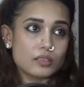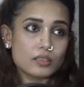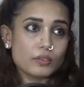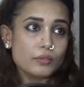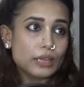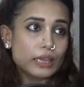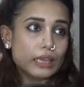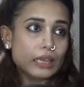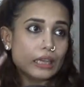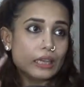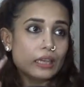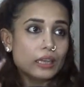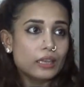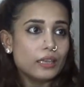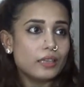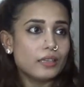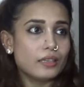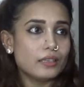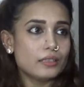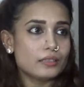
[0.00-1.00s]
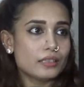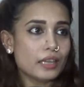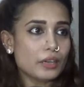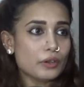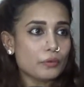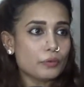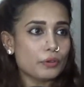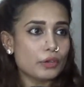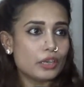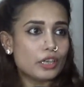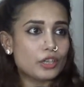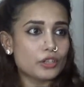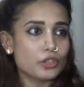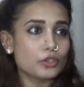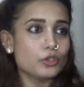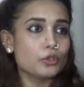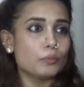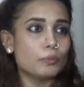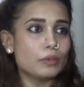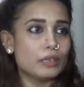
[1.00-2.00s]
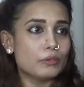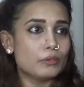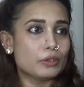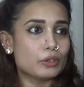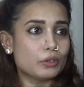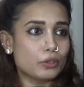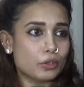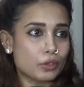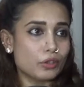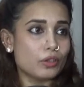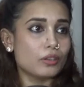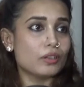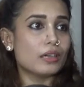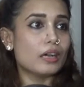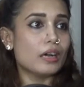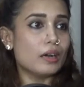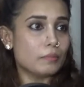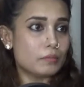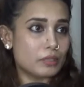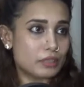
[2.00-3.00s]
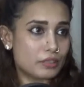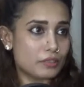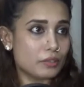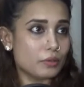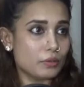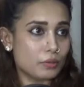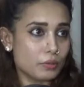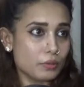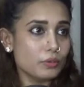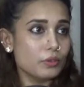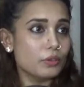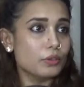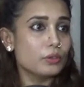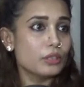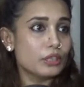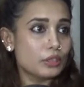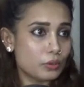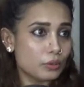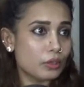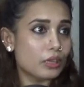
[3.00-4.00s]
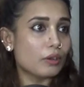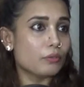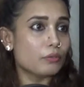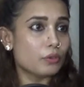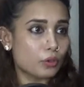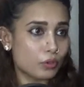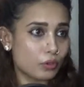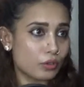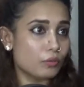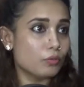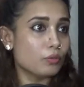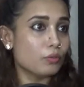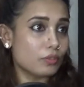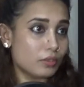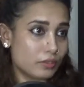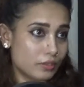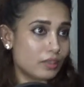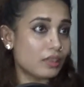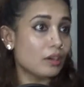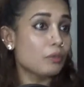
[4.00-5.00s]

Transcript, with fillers: It's a very, it's kind of a relation you build with your garments, you know. You need to love your,